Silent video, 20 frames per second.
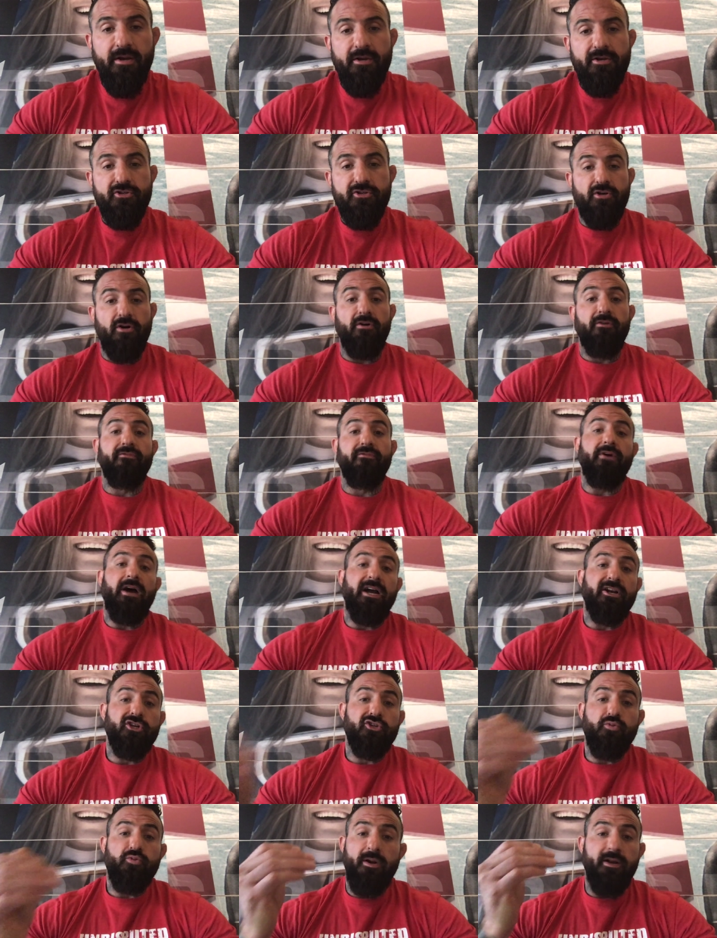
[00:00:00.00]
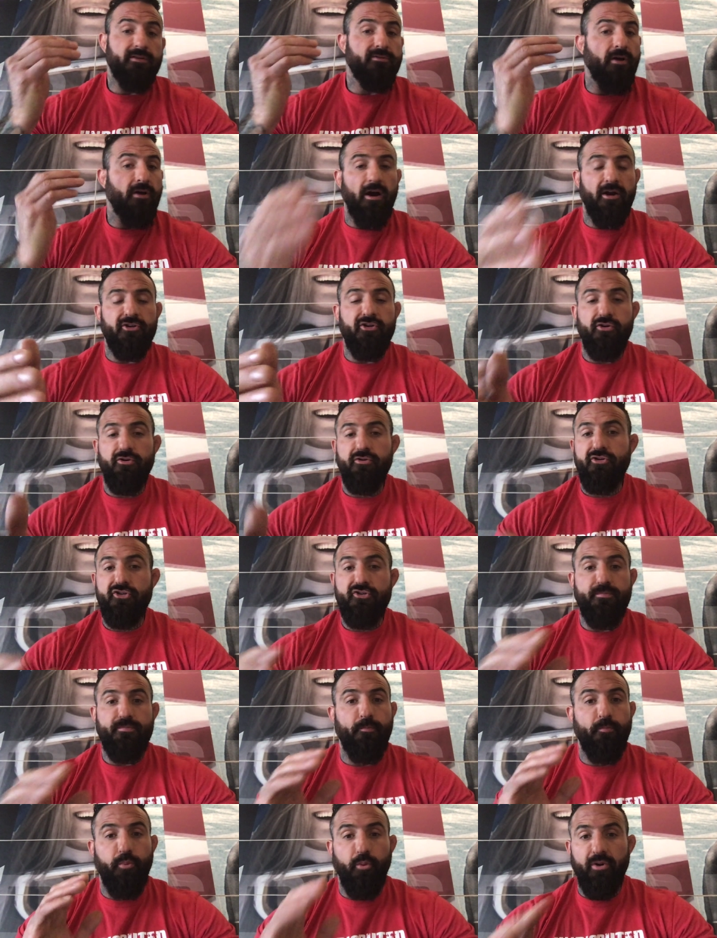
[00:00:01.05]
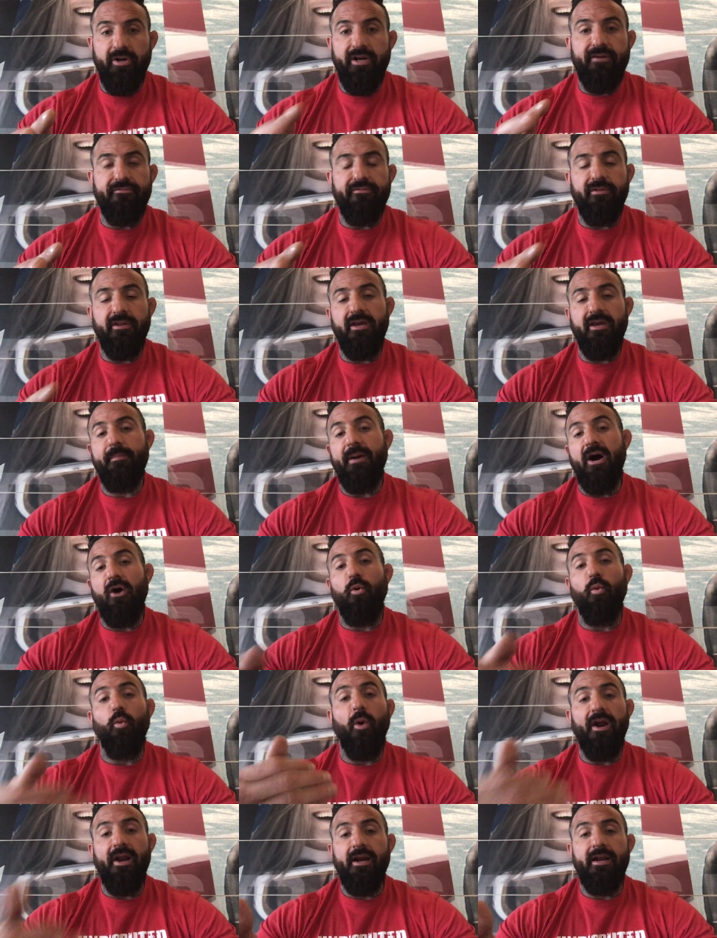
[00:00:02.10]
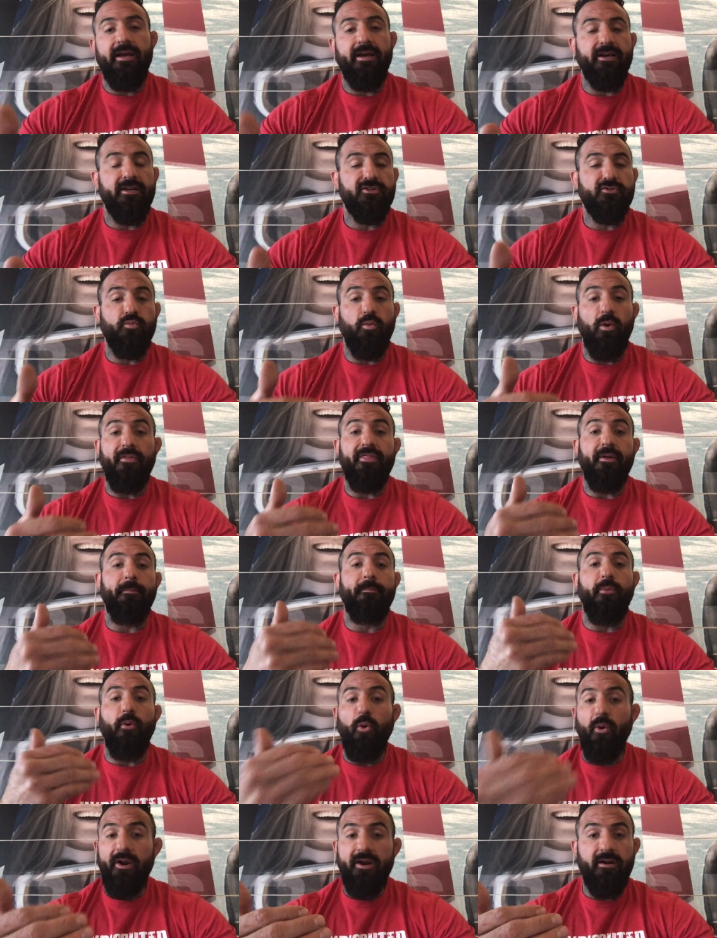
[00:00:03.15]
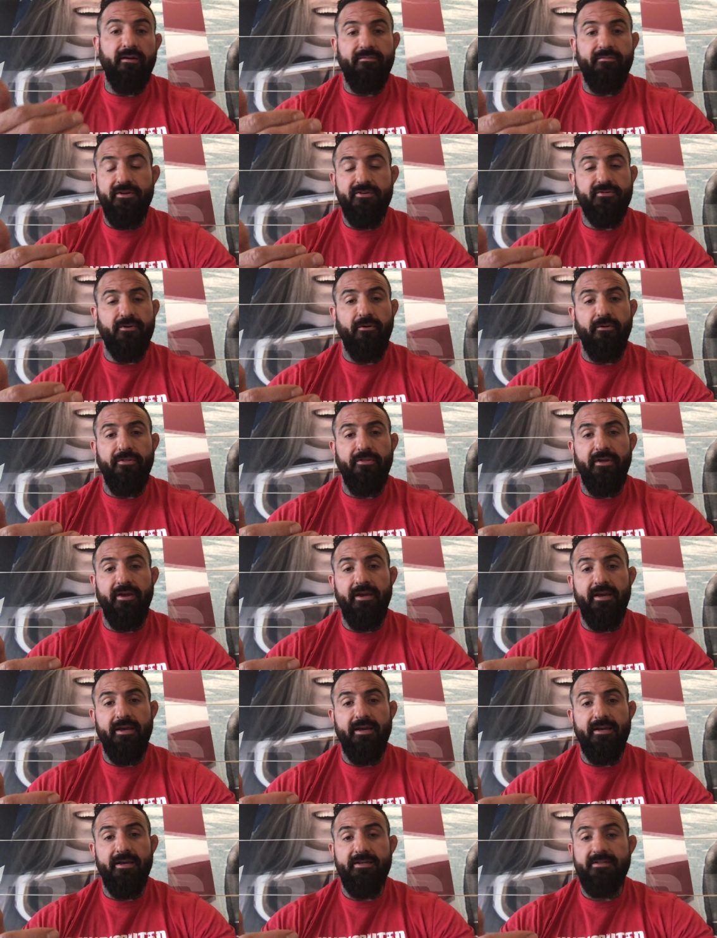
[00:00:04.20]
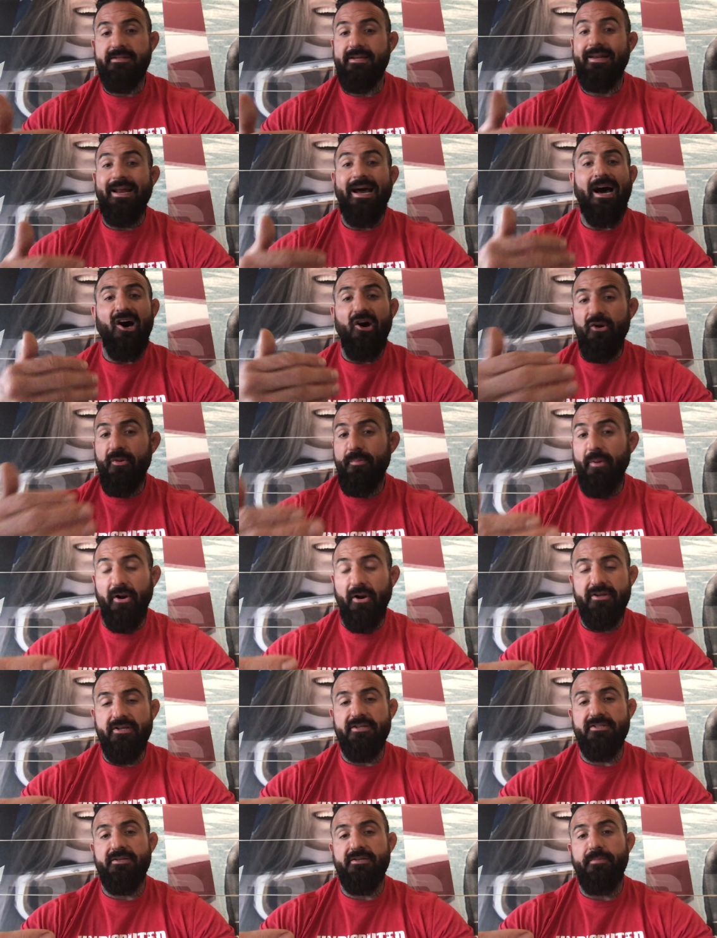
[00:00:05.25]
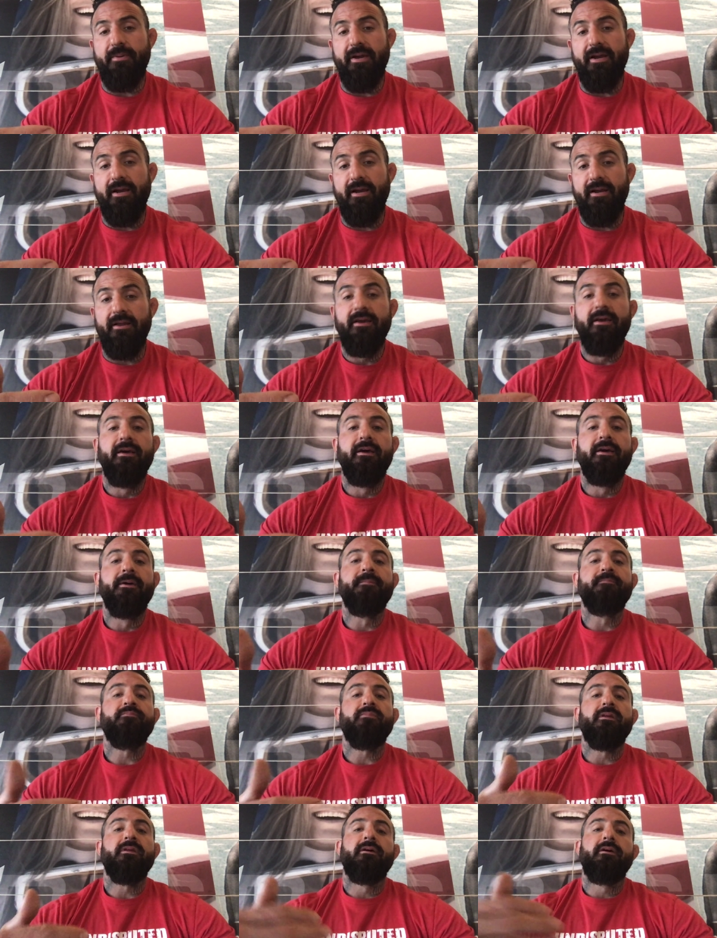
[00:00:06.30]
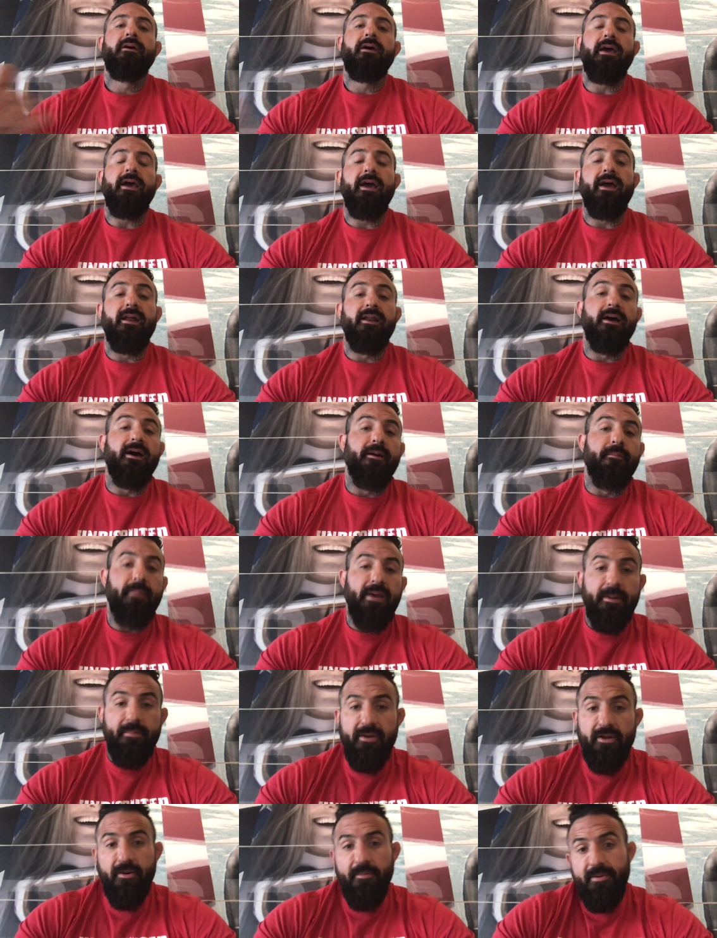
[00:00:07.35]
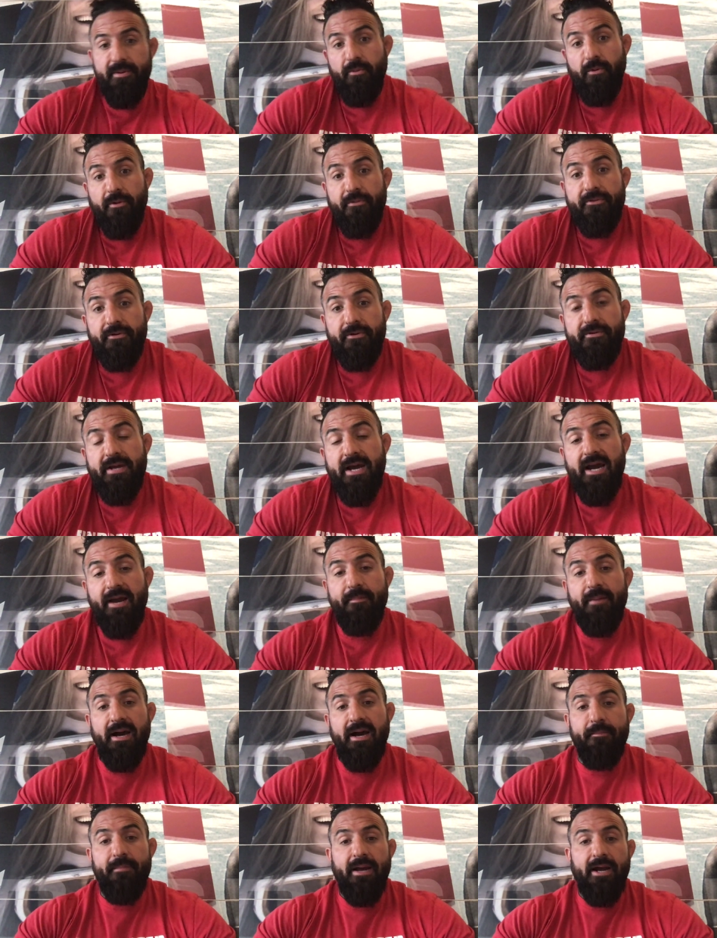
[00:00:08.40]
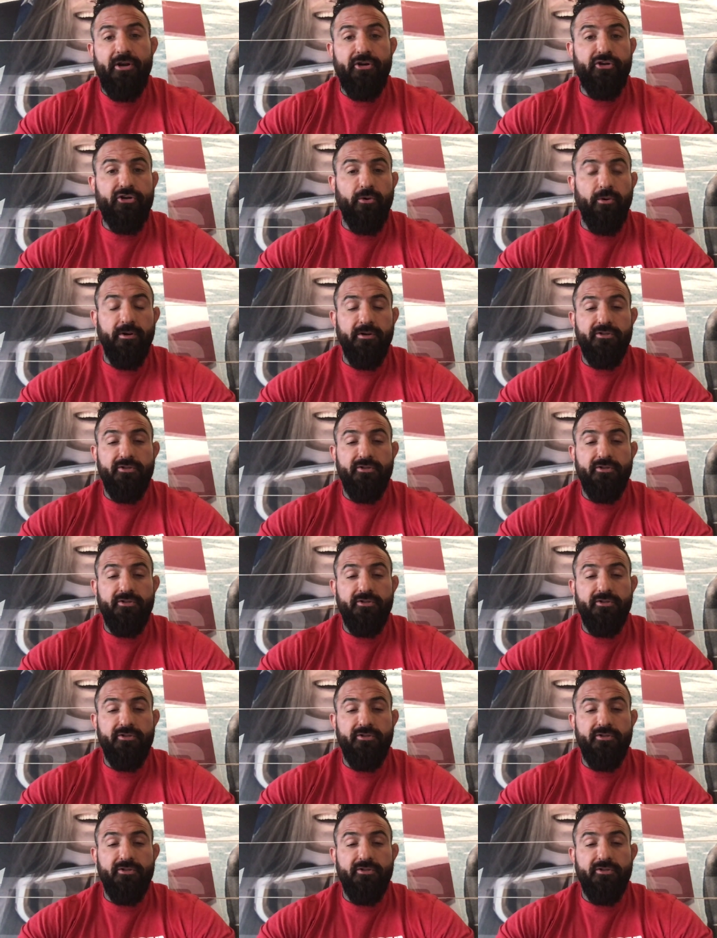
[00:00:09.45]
So I just want to talk to you just briefly about what it is, what the point of this whole thing is, and how to participate, and maybe it'll be worth your time. I'm not sure.